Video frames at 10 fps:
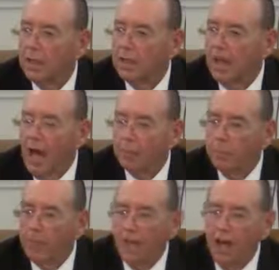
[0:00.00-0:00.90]
not
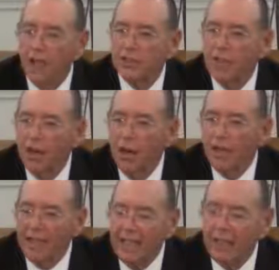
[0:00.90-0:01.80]
because they
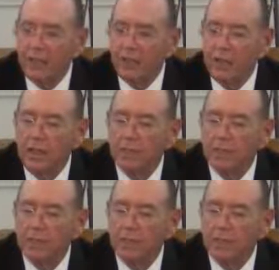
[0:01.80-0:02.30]
are easy,